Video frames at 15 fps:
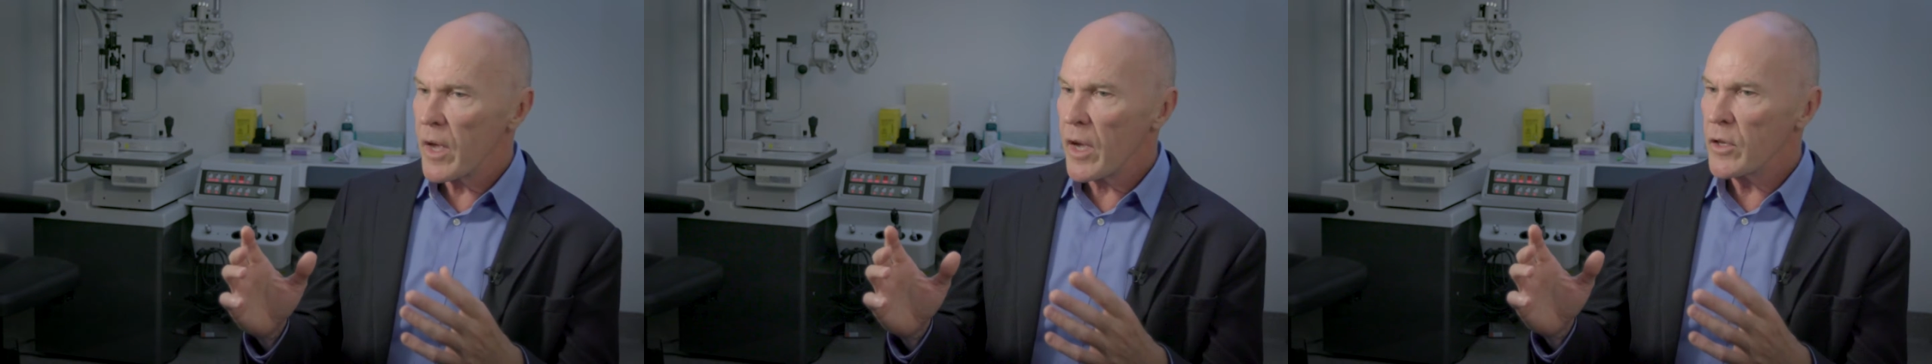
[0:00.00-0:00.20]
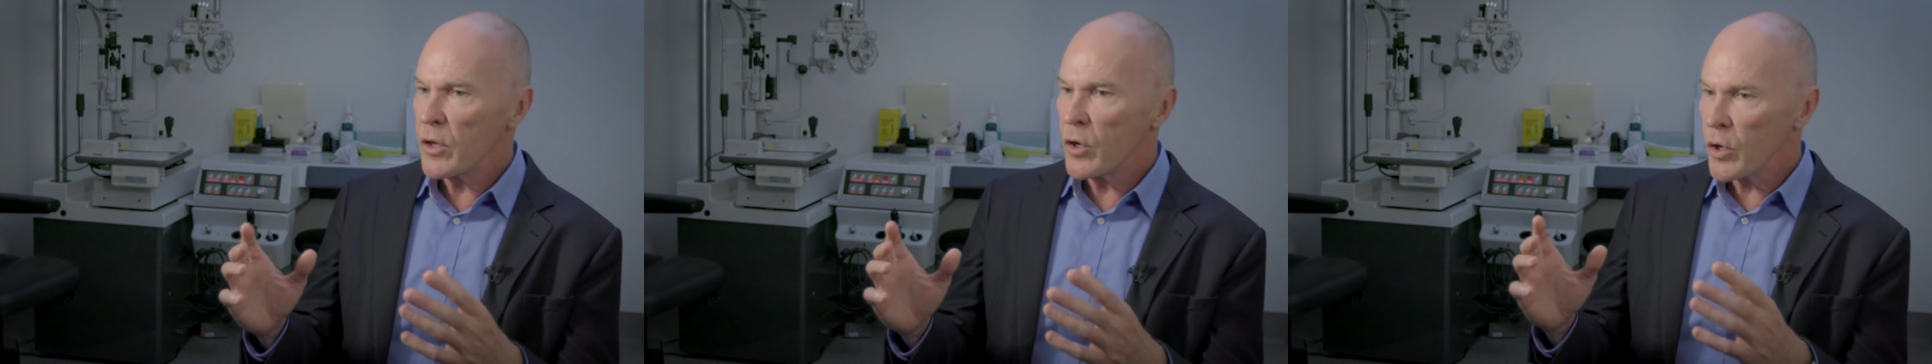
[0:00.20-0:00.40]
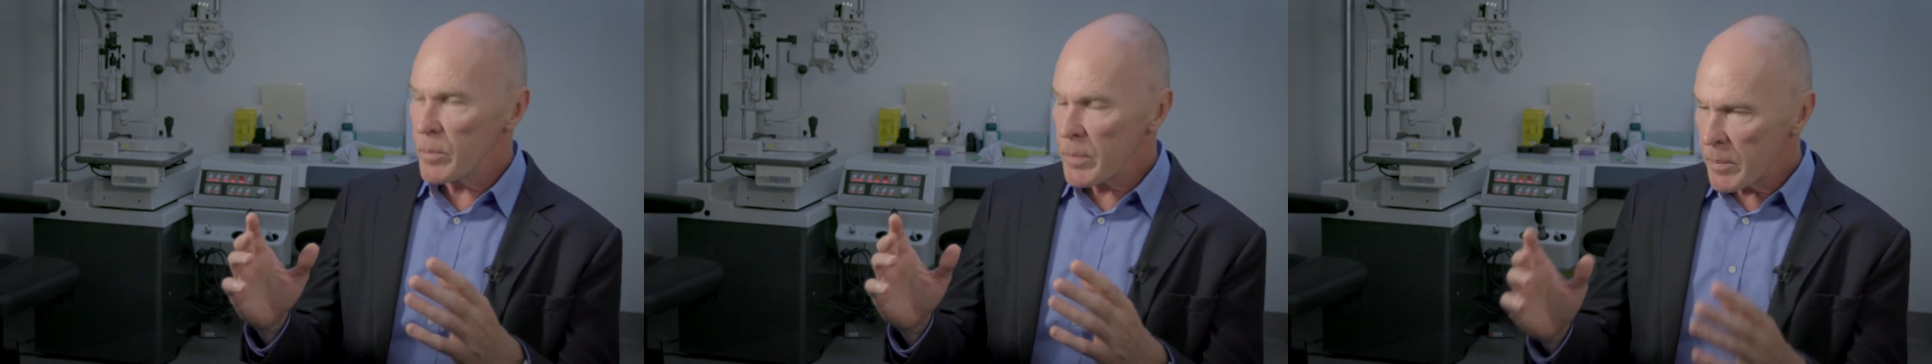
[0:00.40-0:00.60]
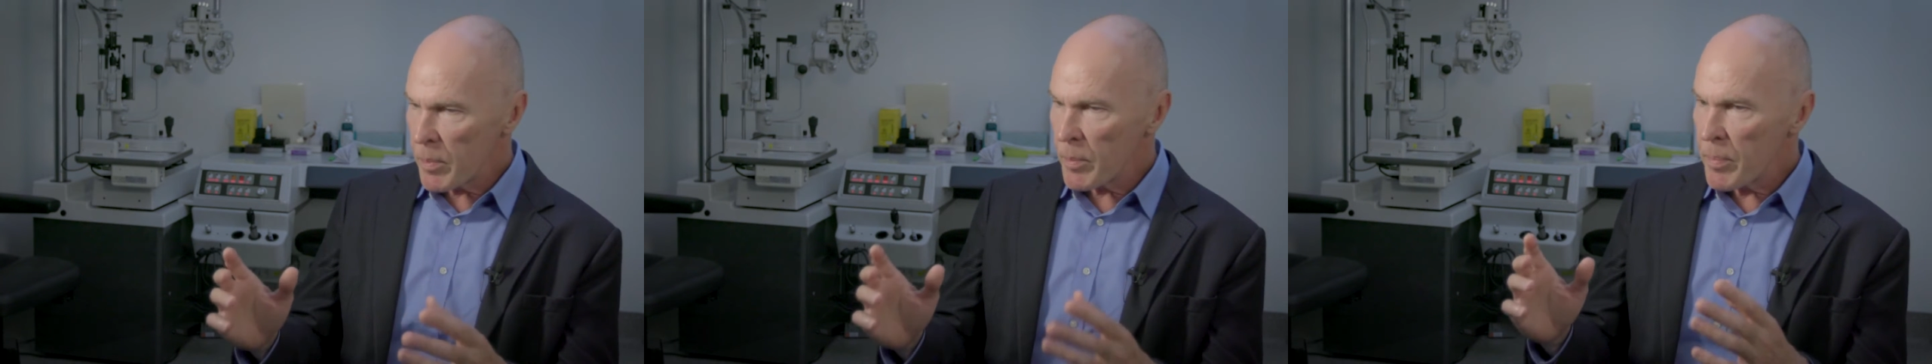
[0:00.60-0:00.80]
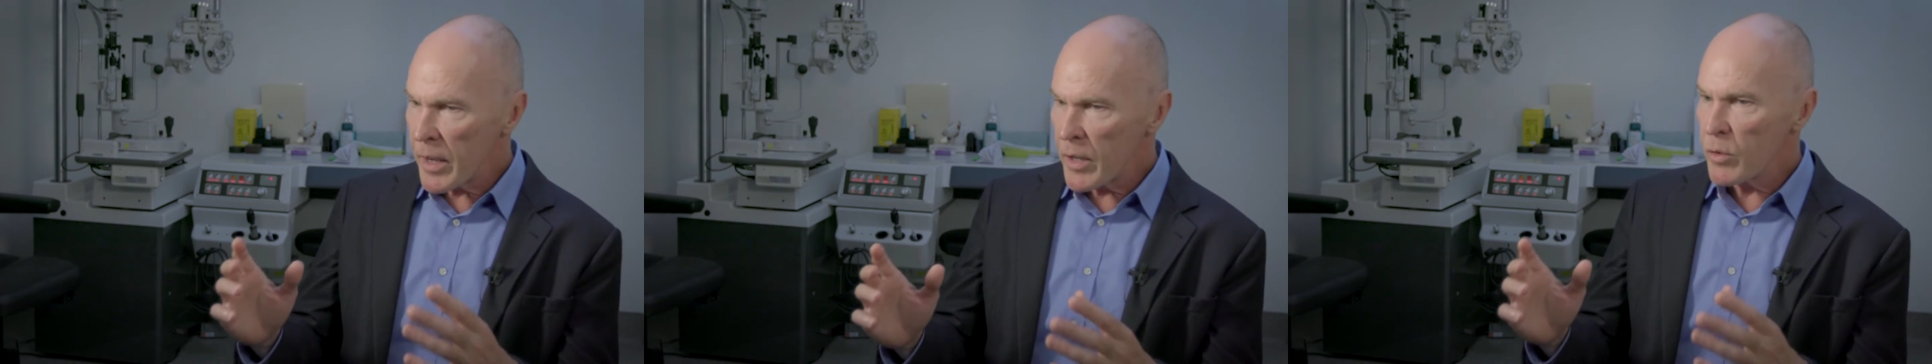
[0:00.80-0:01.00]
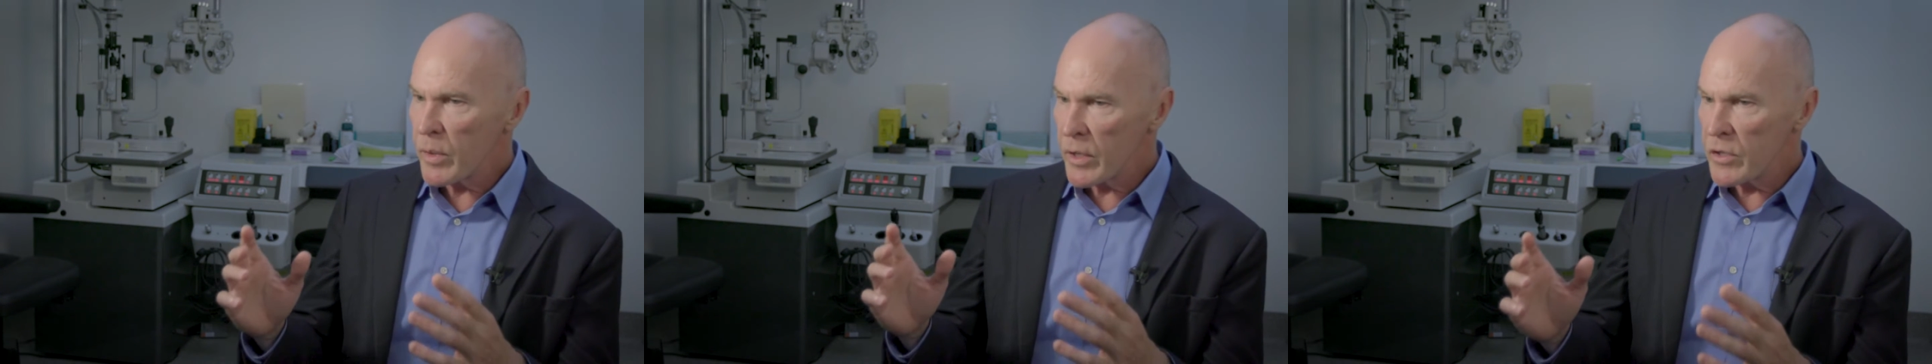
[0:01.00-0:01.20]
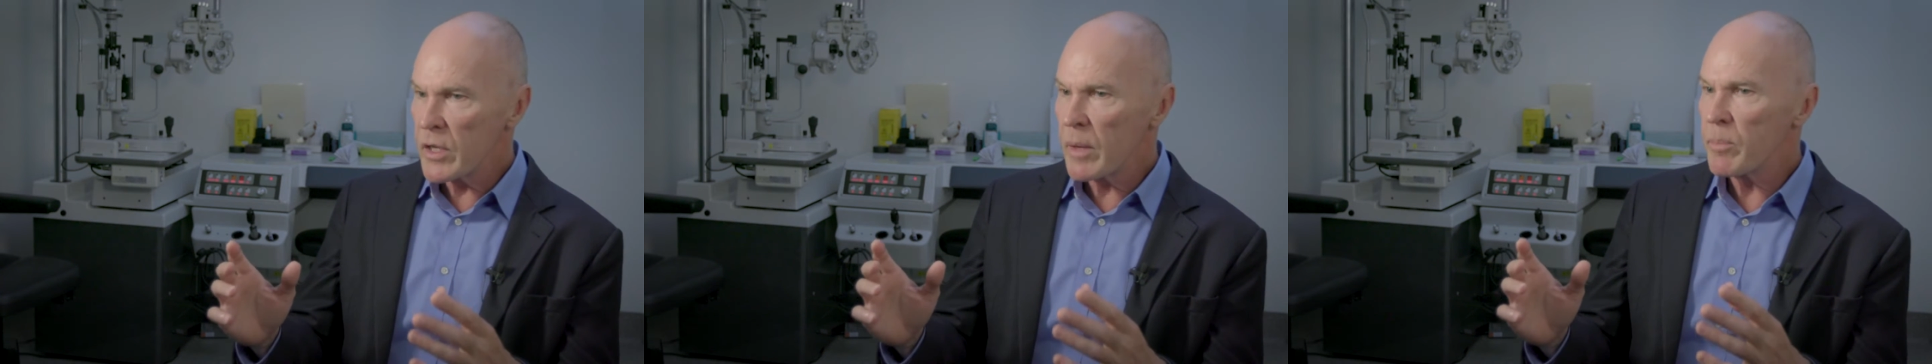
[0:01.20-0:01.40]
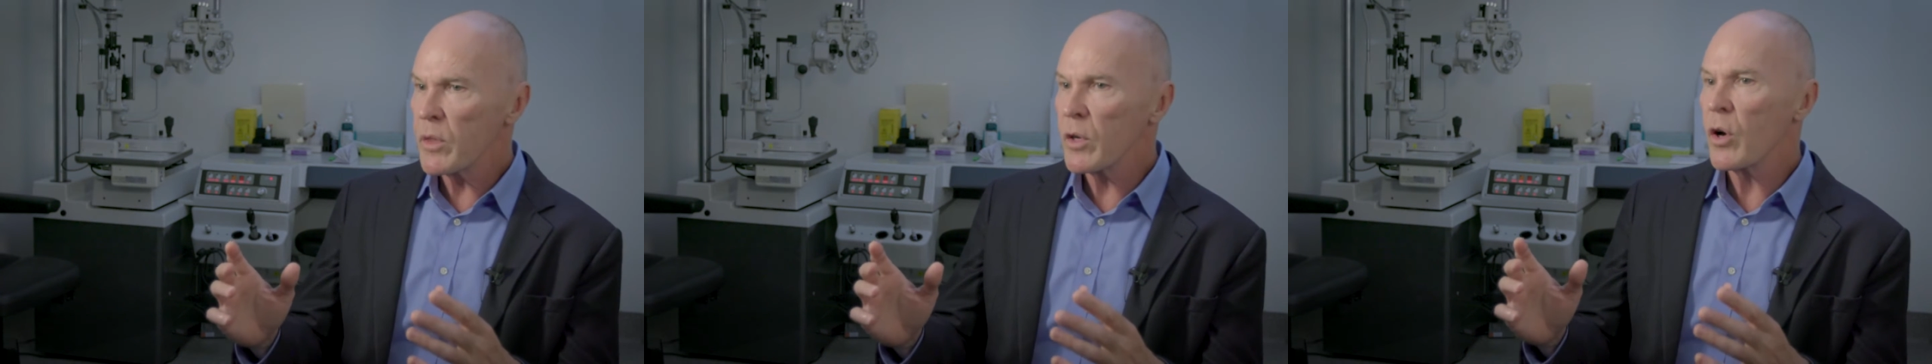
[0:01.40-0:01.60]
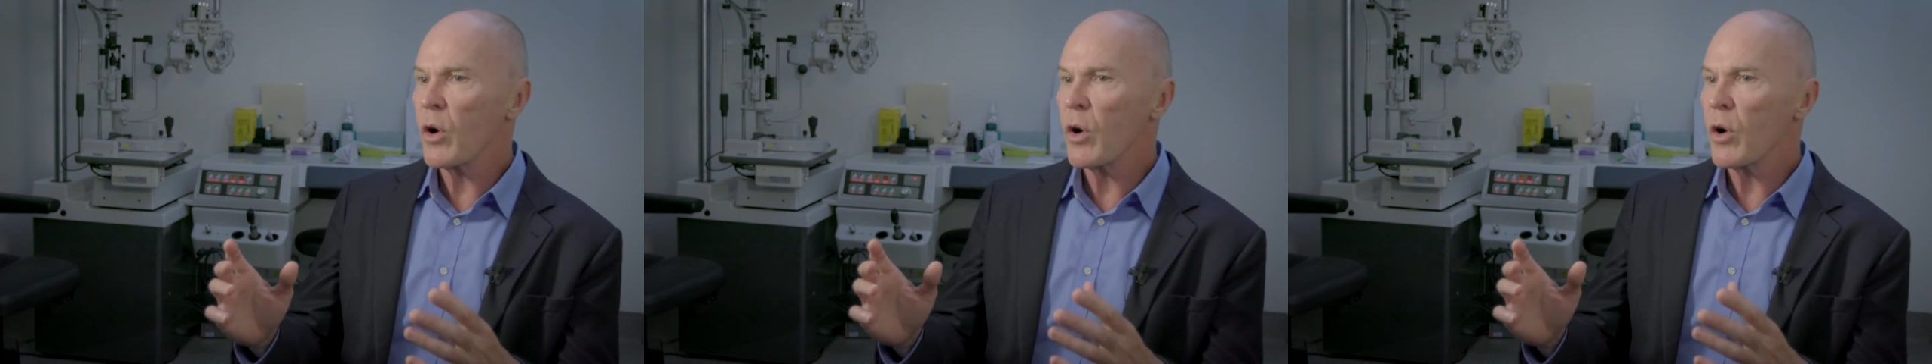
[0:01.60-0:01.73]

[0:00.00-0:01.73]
and you've got to be prepared to accept the